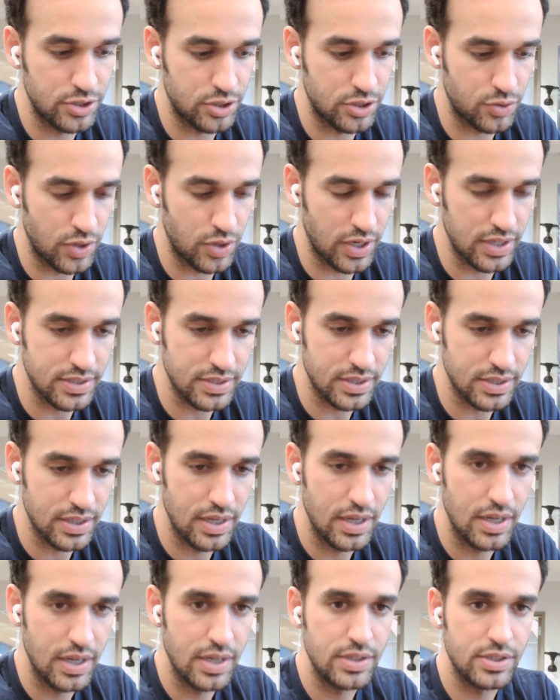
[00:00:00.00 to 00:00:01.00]
12 future trades,
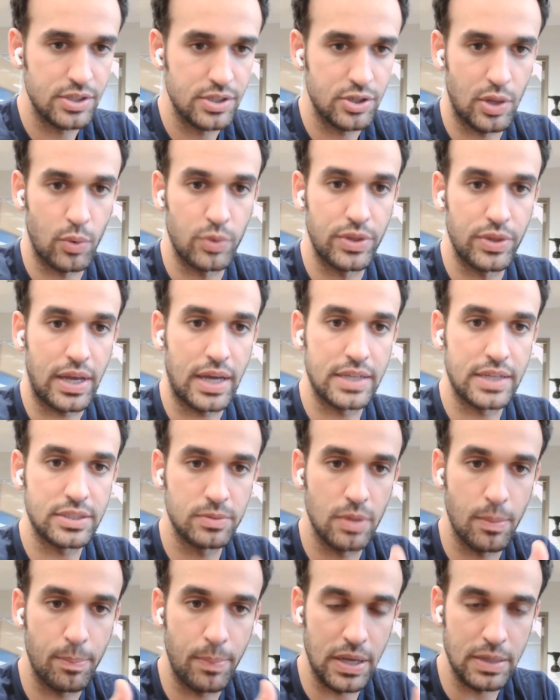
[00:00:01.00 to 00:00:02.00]
so that when the
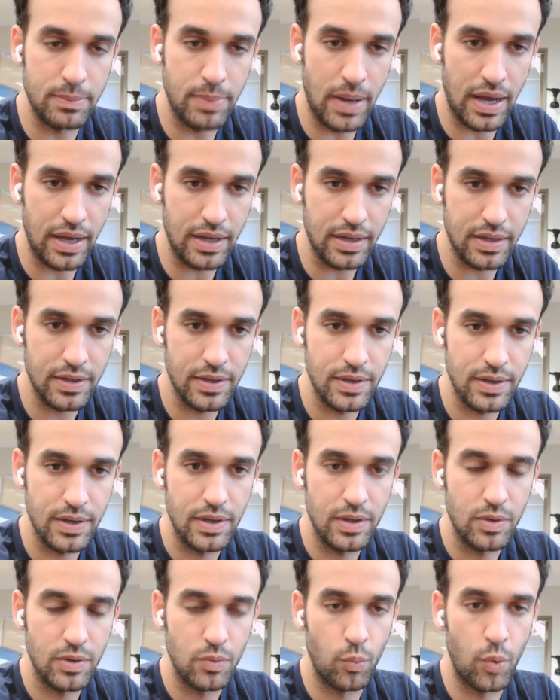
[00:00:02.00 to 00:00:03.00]
customer paid back,
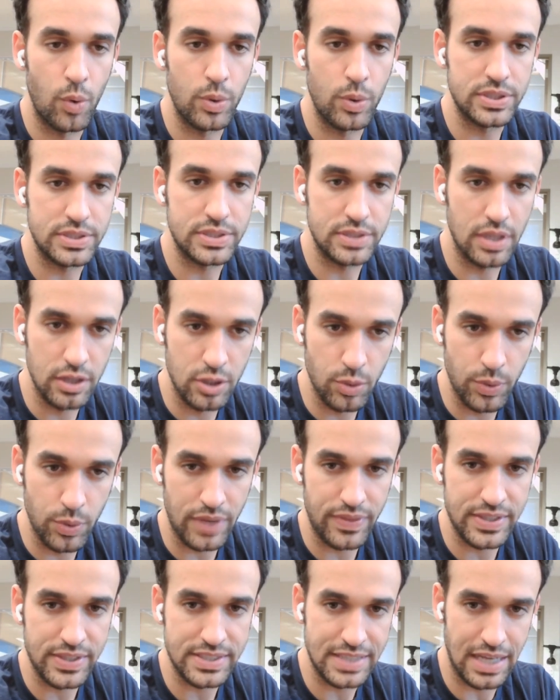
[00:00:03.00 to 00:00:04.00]
we would still
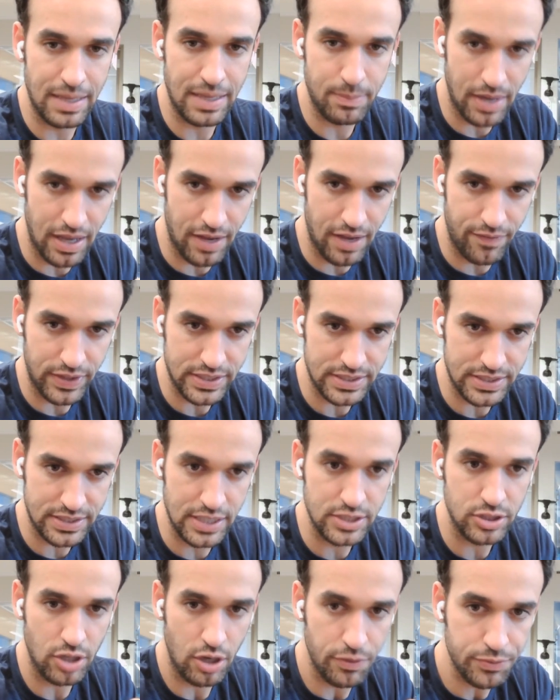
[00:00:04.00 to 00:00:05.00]
do it at the same
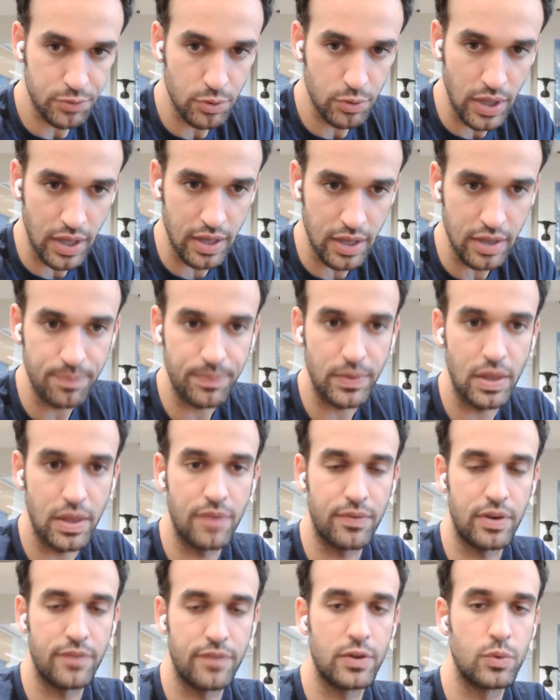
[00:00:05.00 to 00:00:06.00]
FX change of today,
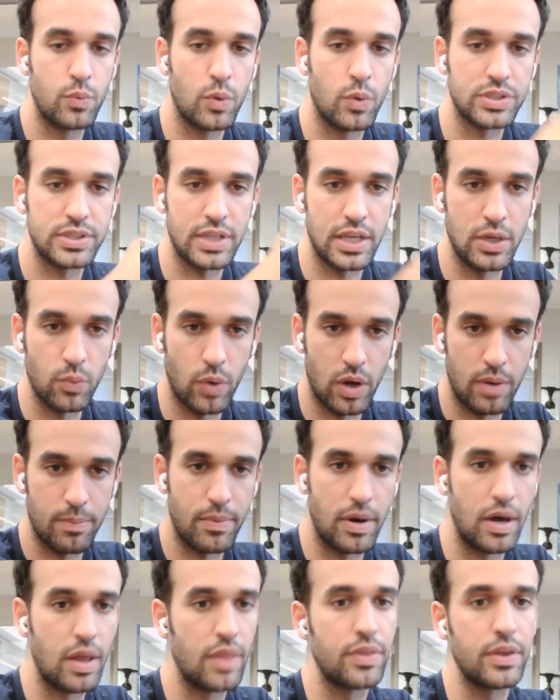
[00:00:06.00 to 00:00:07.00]
even if it was in
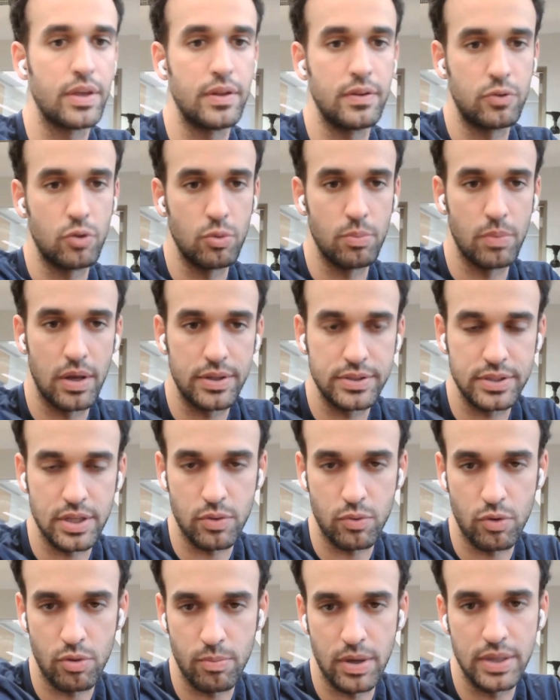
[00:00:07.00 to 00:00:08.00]
1 month, in 2
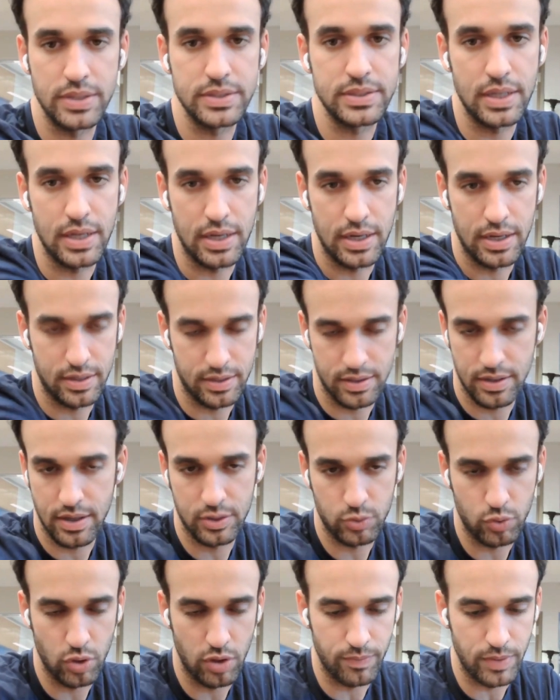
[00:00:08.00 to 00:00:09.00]
months, in 3 months,
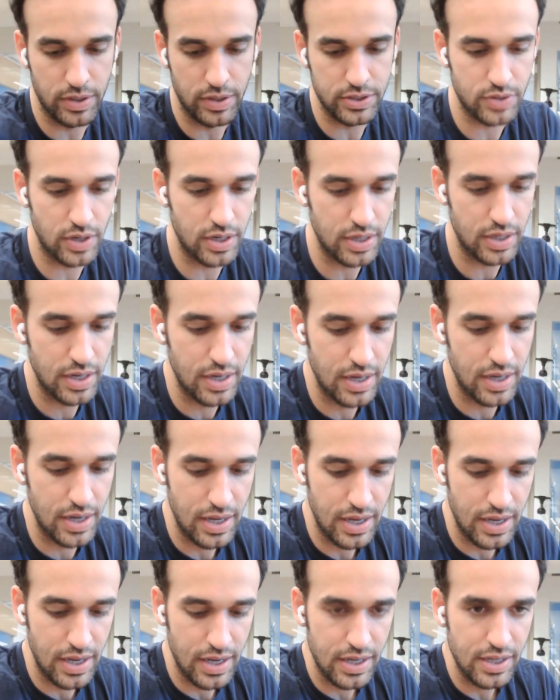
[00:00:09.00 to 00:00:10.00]
and 12 months, right?
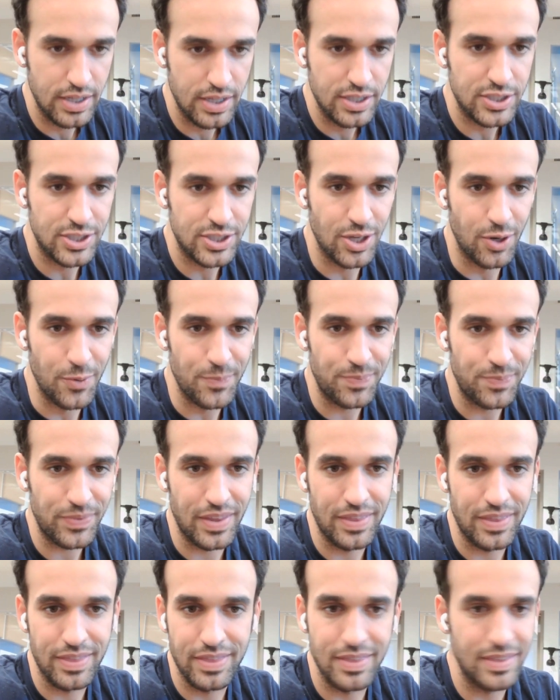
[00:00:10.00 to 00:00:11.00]

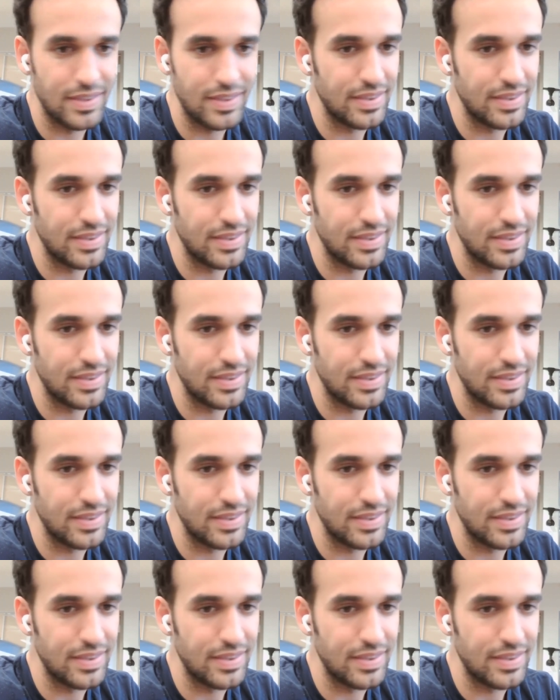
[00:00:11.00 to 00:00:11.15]
So